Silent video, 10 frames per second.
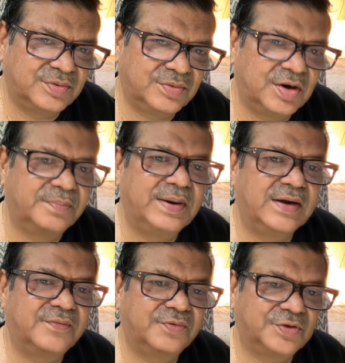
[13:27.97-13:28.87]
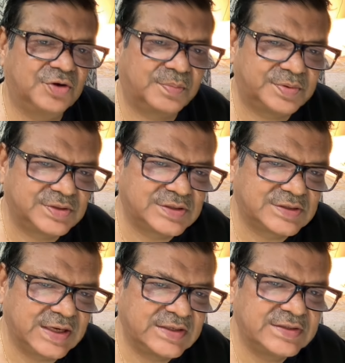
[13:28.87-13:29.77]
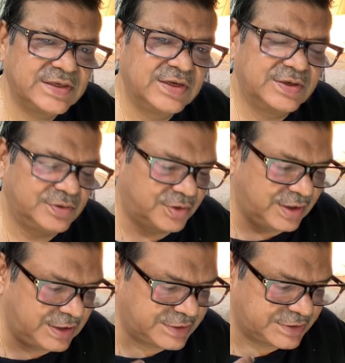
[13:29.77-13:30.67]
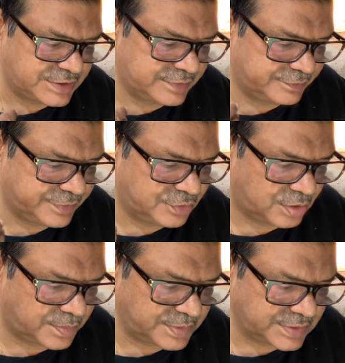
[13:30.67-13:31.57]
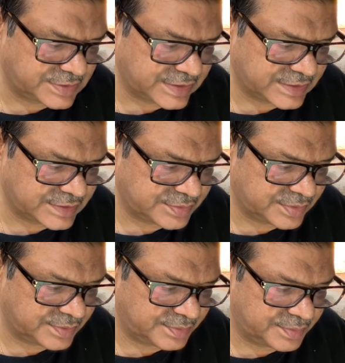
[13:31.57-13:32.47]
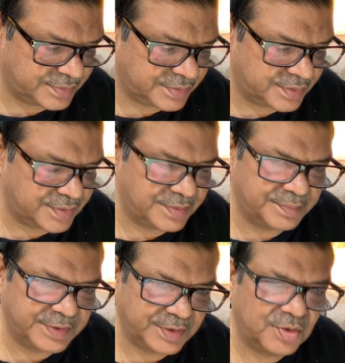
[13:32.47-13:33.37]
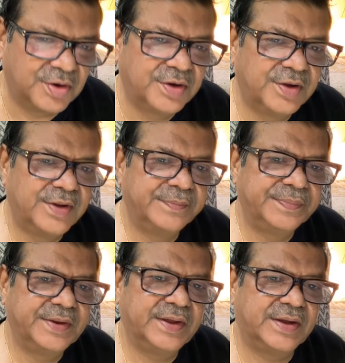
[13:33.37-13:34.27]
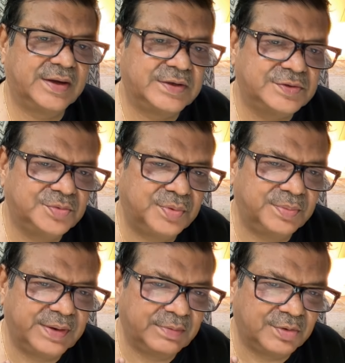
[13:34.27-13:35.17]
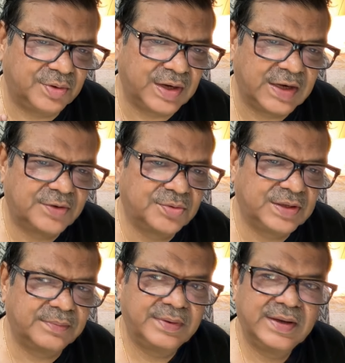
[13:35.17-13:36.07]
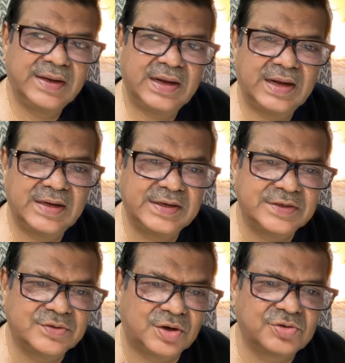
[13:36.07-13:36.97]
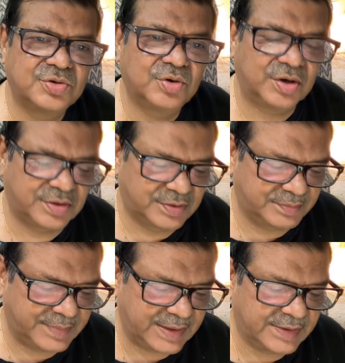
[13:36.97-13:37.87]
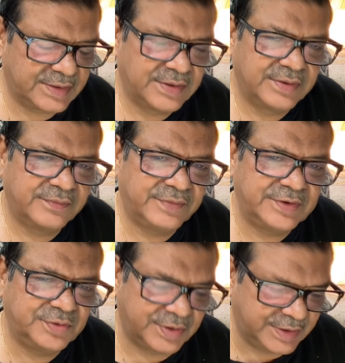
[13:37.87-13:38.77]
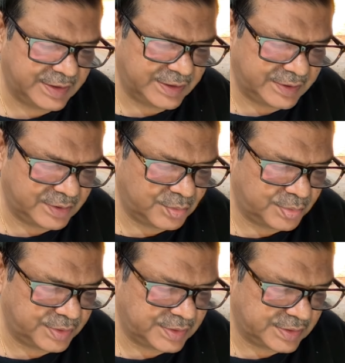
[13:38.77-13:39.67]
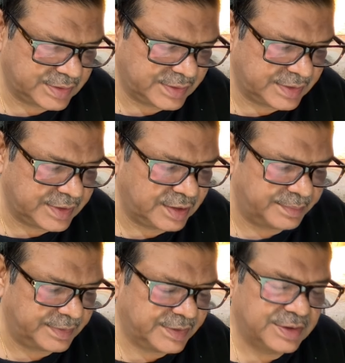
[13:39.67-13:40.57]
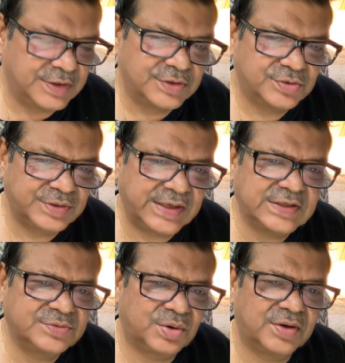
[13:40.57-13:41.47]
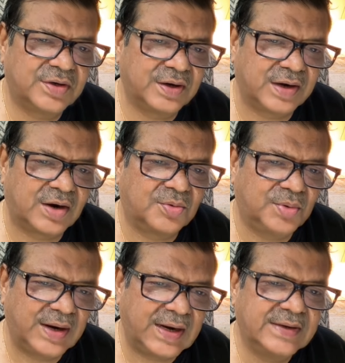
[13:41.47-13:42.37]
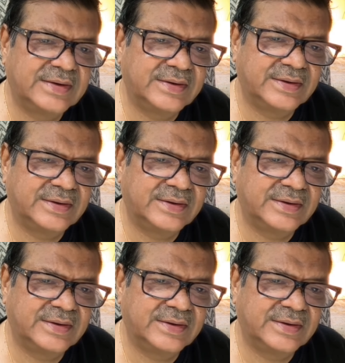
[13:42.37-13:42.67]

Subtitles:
not bad for the opposite sex. Your relationship with the opposite sex will be good. You will be able to relate to them. And it is also not bad when you are dealing with the government. So that is what Rahu and